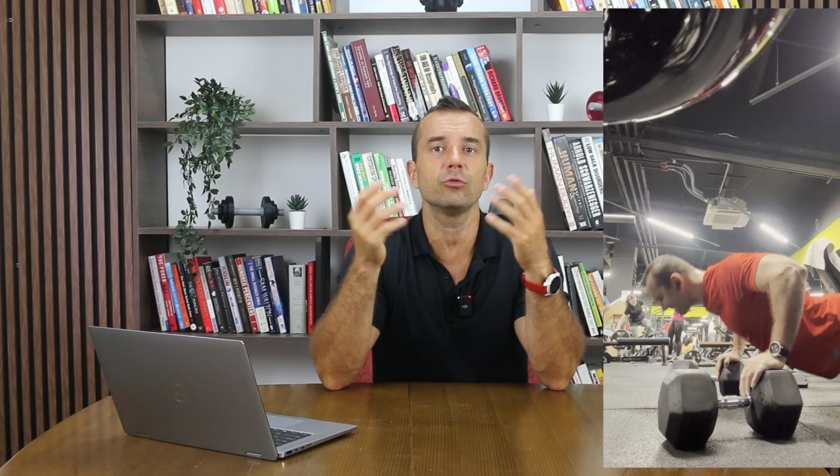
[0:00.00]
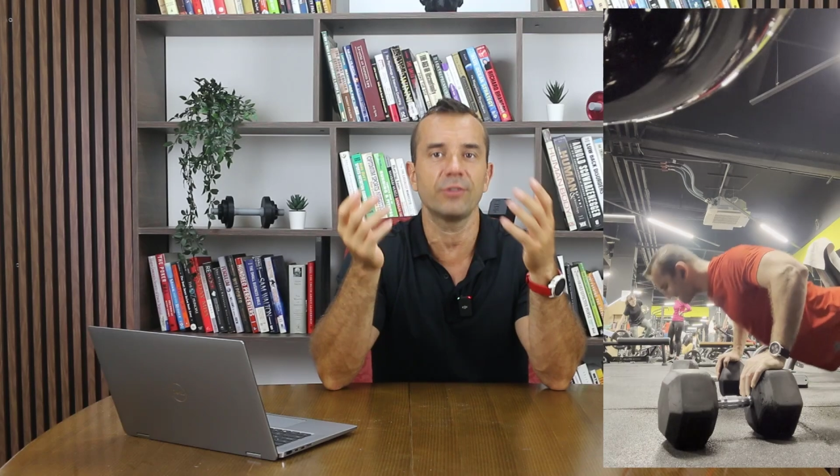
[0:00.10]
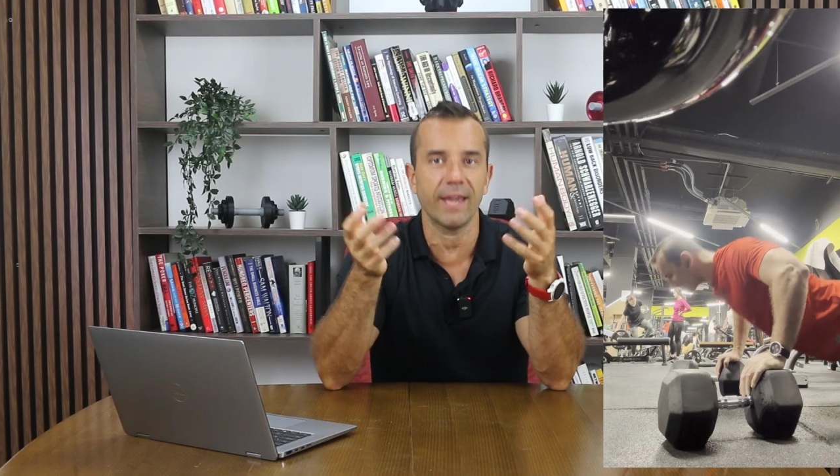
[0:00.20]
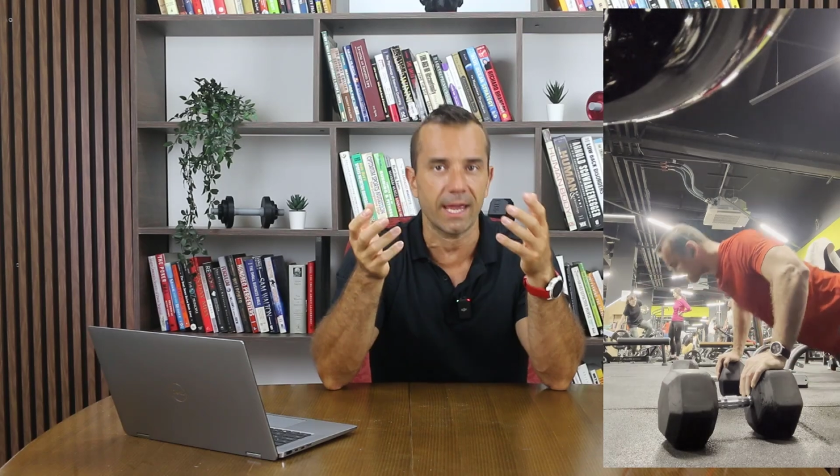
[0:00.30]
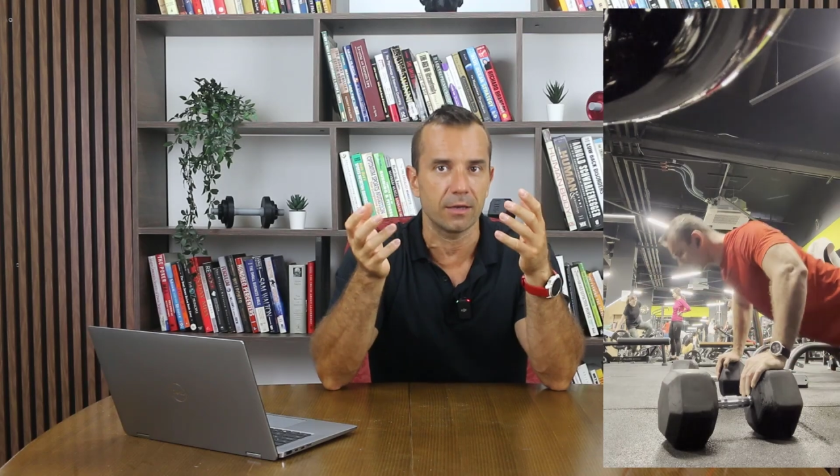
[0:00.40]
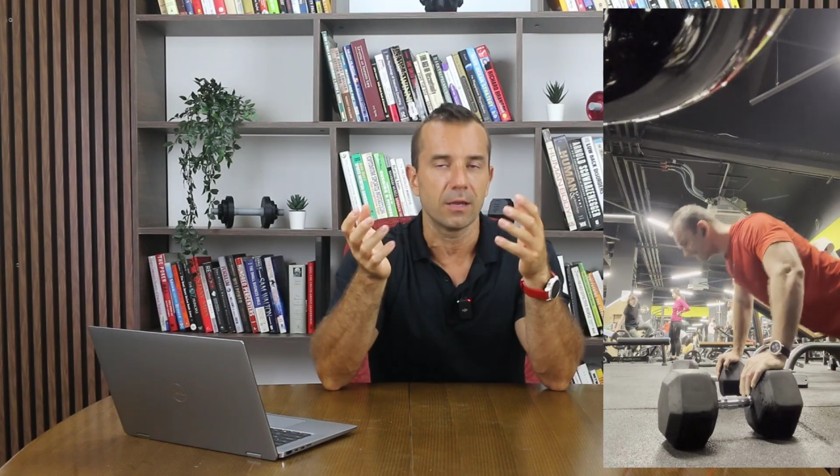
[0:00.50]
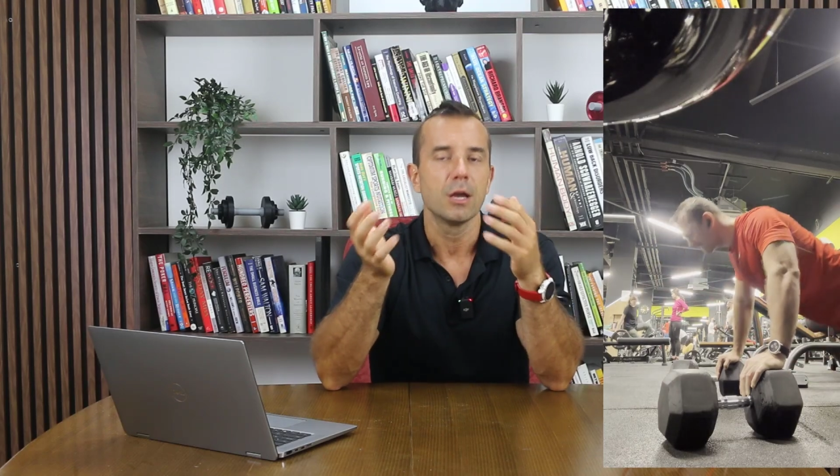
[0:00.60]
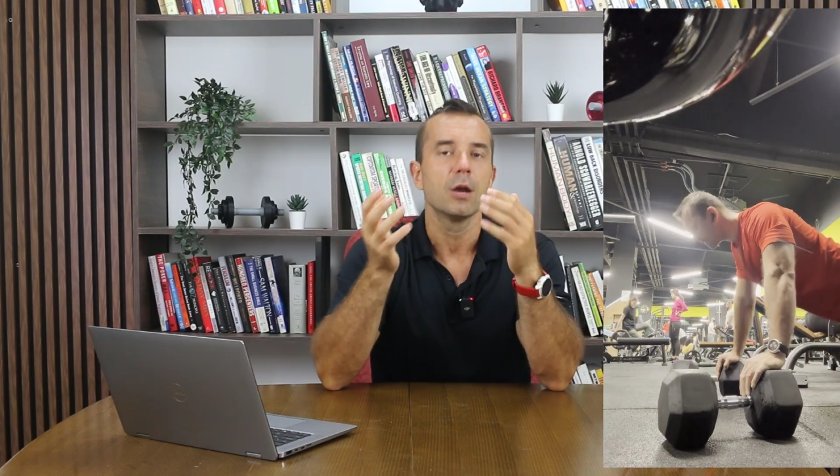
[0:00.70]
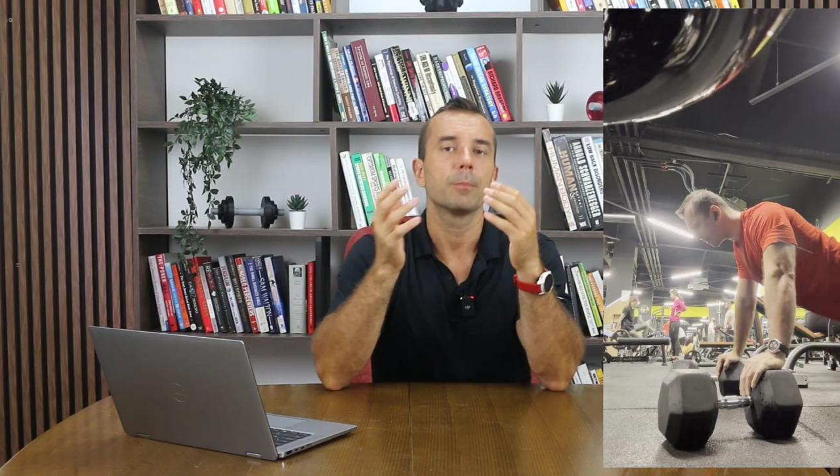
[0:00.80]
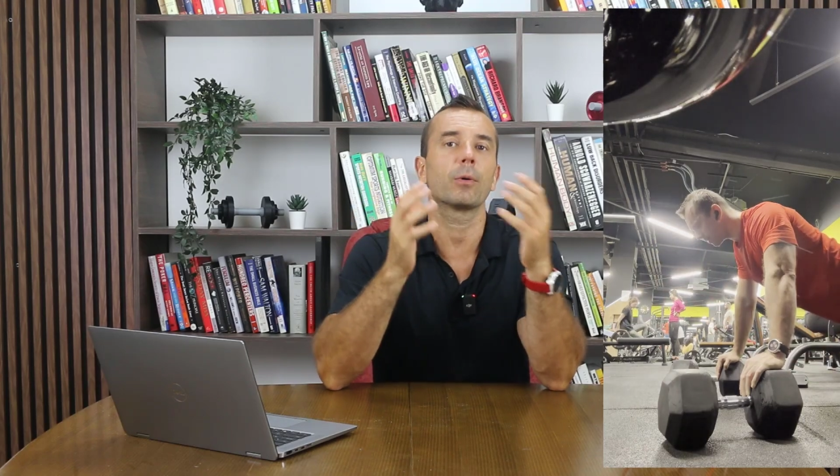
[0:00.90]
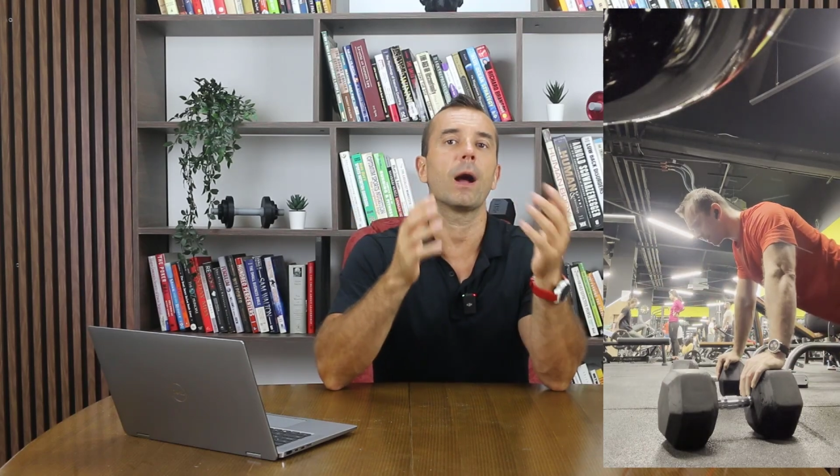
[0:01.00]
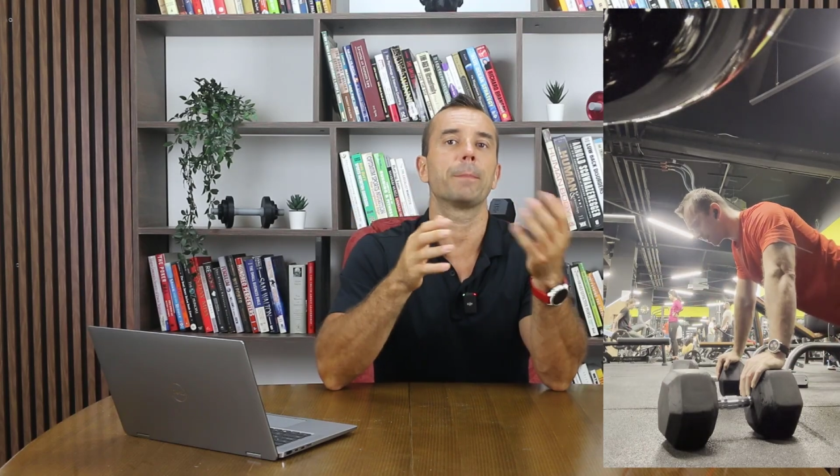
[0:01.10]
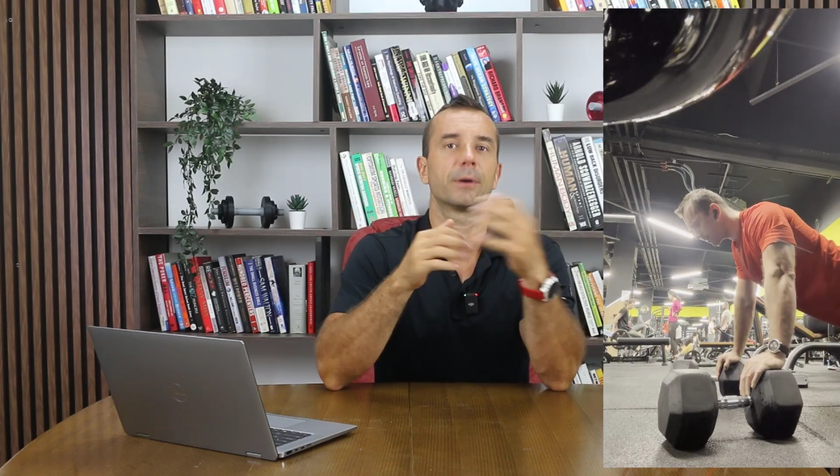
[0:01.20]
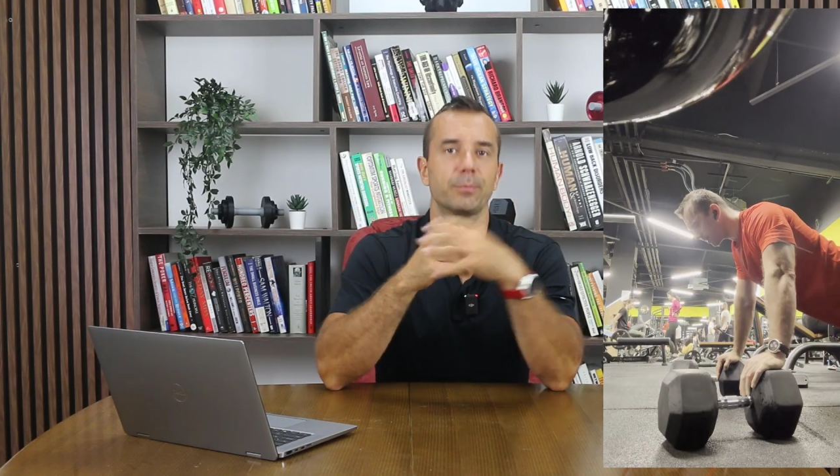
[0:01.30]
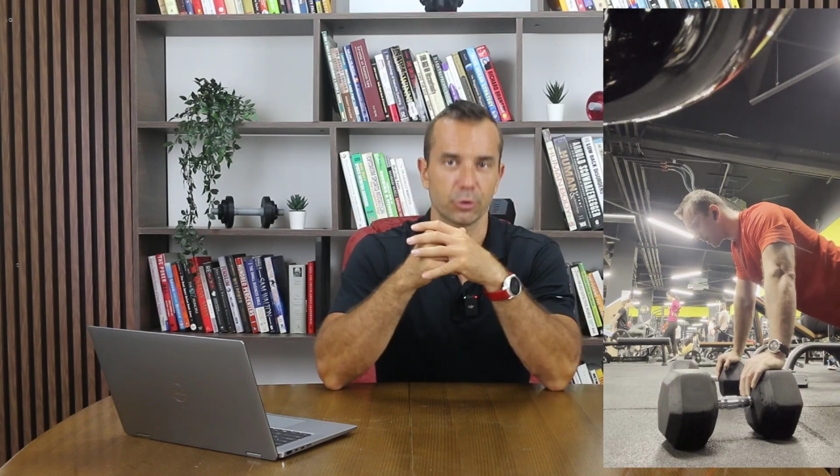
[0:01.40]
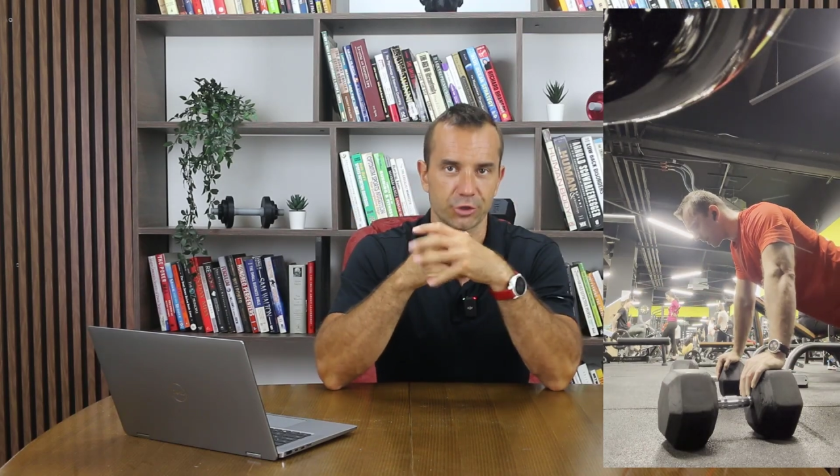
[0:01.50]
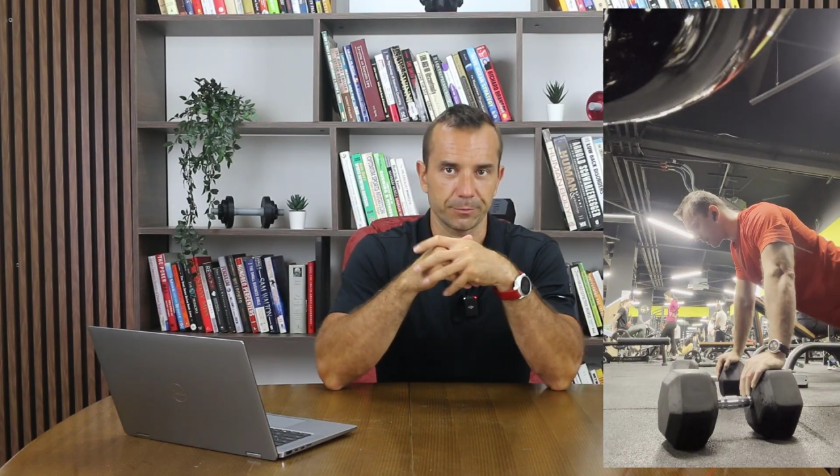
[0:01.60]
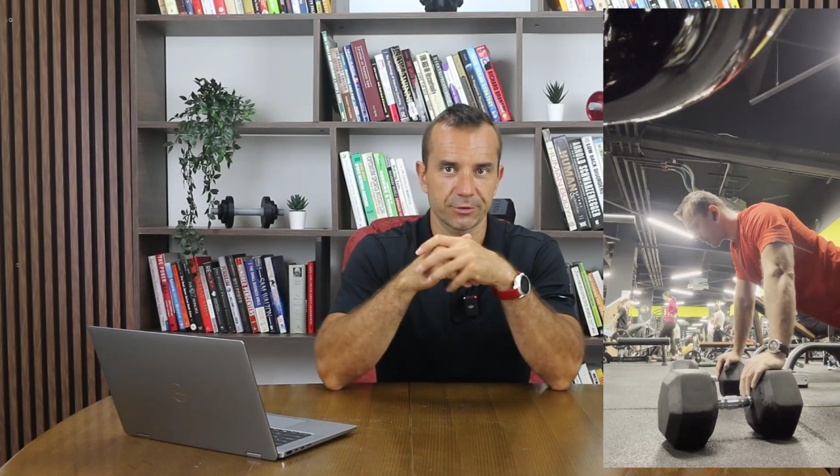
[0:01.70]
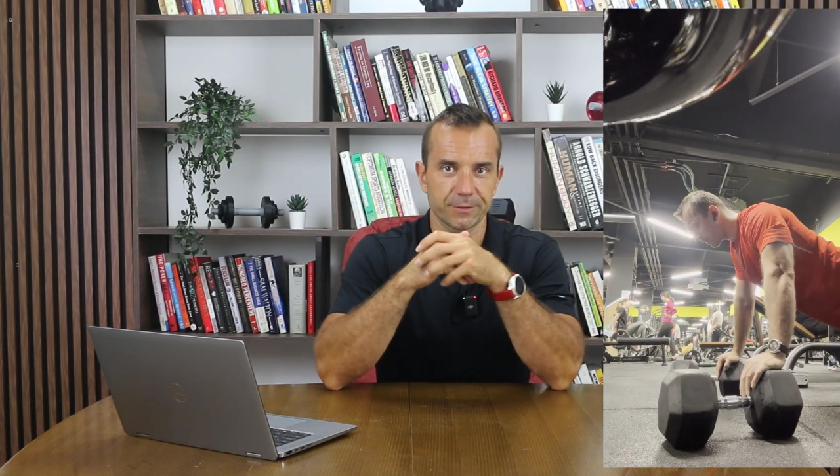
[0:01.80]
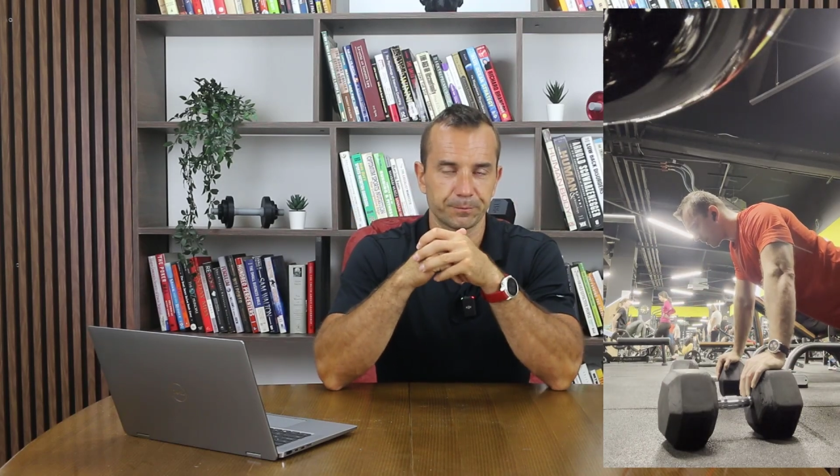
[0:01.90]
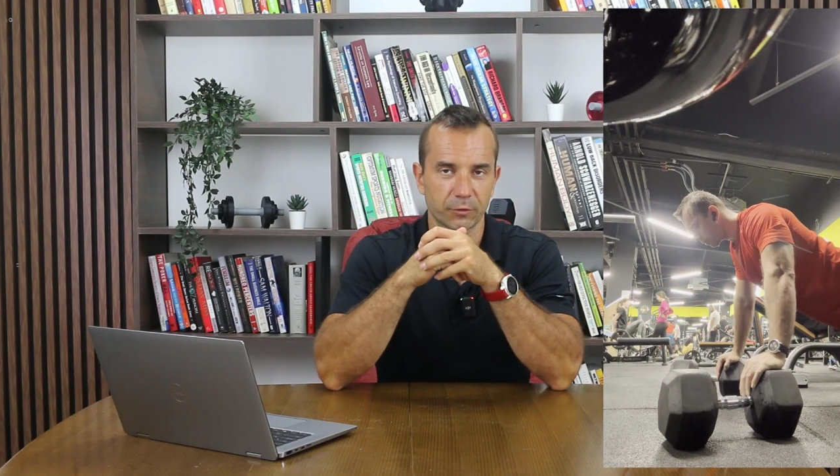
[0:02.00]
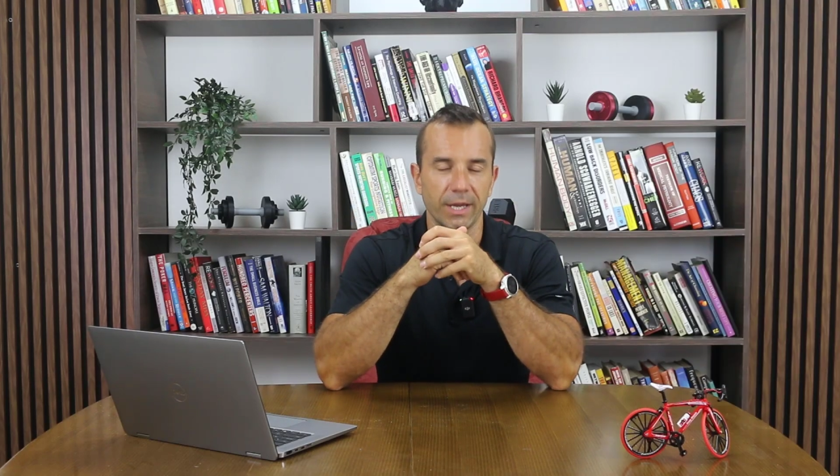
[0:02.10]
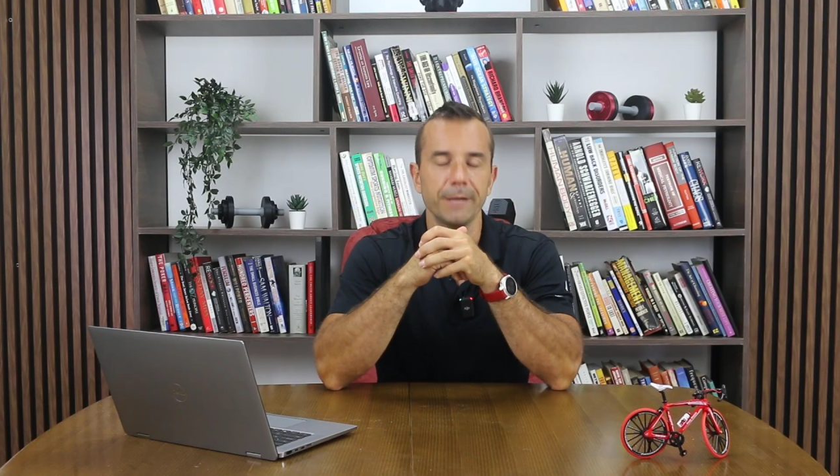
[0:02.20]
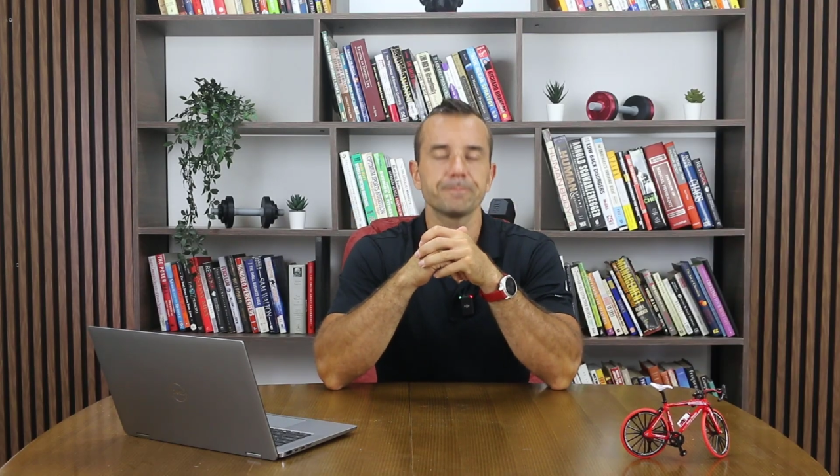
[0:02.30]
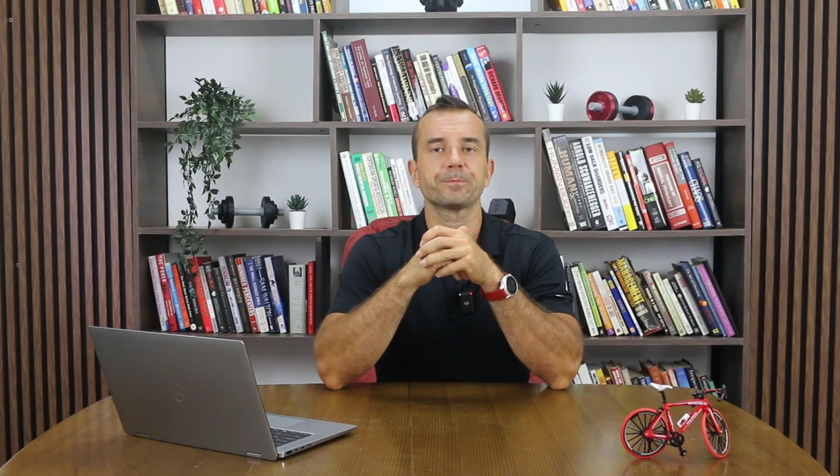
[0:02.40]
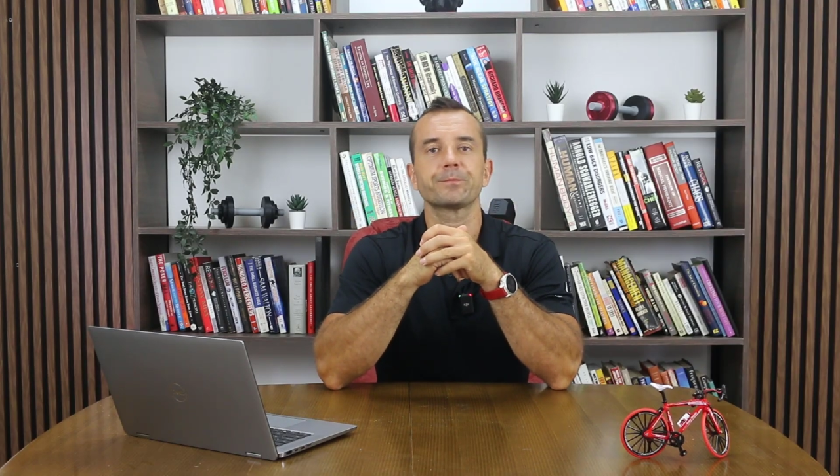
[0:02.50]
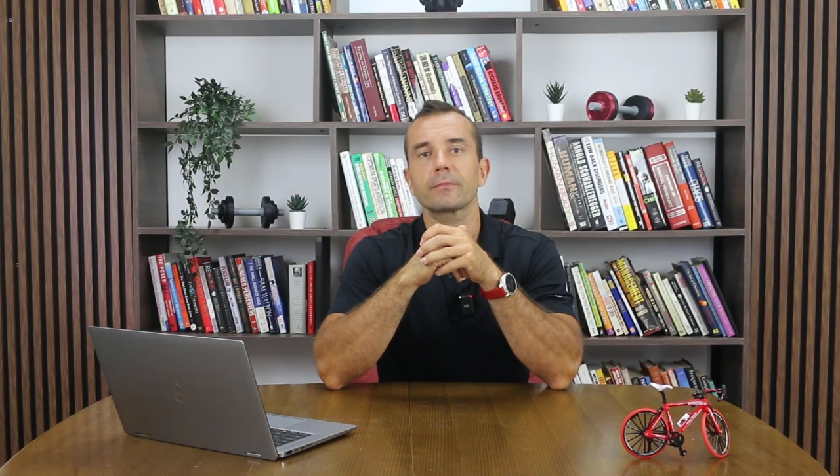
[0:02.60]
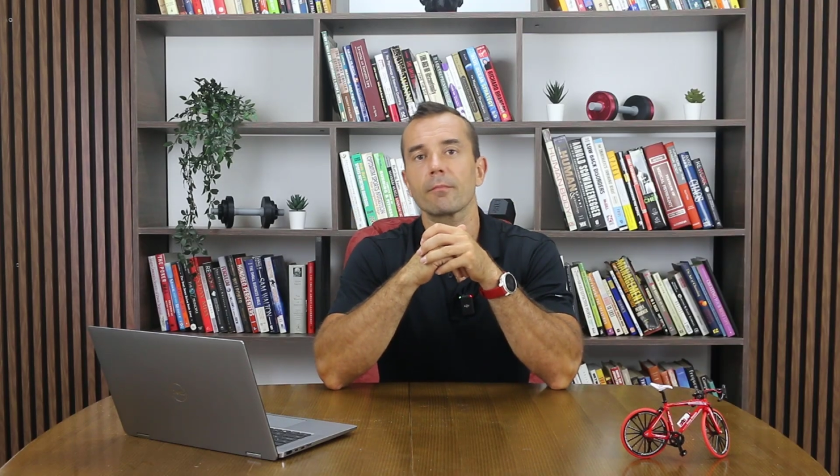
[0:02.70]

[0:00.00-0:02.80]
10 proper push-ups, okay?